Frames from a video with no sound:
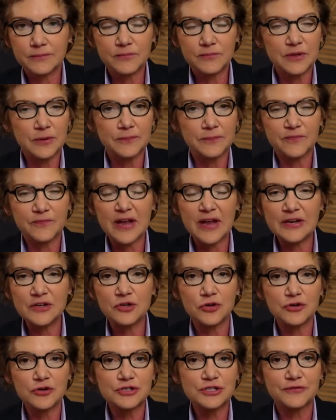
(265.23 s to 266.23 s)
The
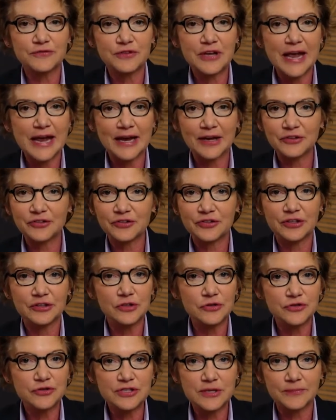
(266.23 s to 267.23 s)
vendors of gas can
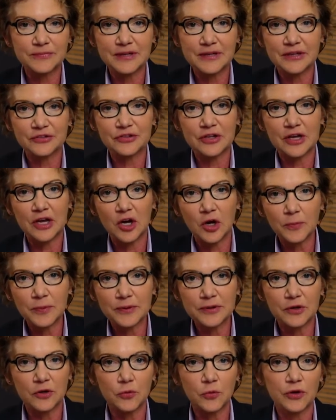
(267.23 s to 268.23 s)
do some things to
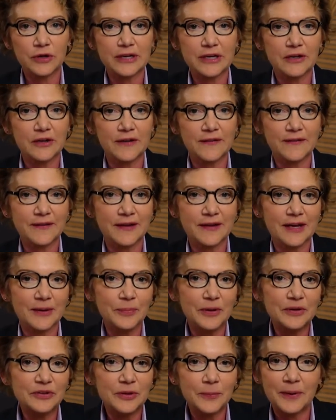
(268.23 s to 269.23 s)
help, and they're working on that.
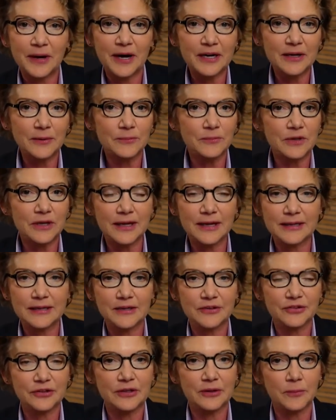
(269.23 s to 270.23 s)
But the bottom line
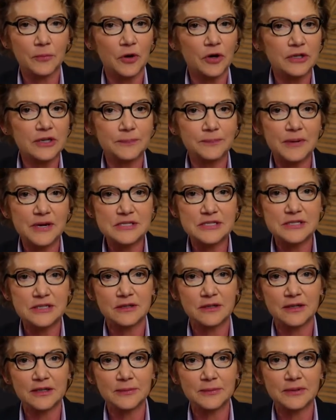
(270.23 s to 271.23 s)
is, in a market-based
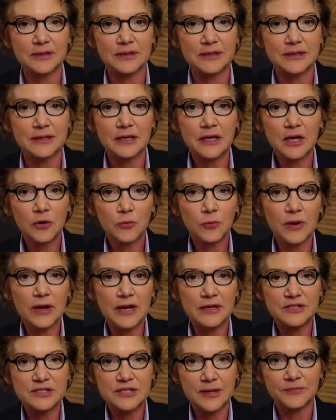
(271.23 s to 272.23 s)
economy,
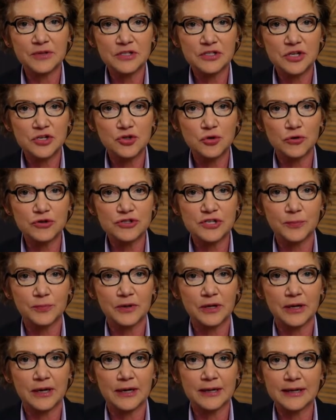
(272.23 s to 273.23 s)
when something's in short
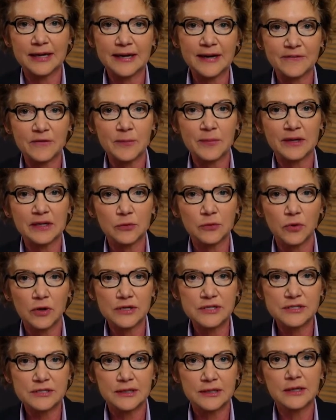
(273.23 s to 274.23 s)
supply and everybody
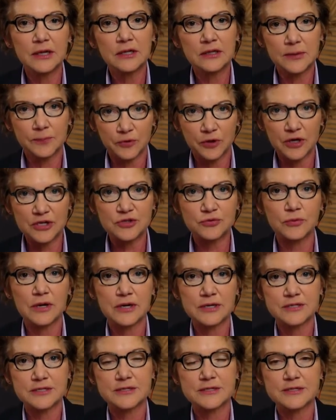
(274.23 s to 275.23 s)
wants it, the price
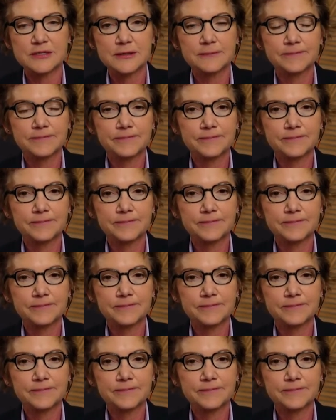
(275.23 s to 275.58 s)
rises.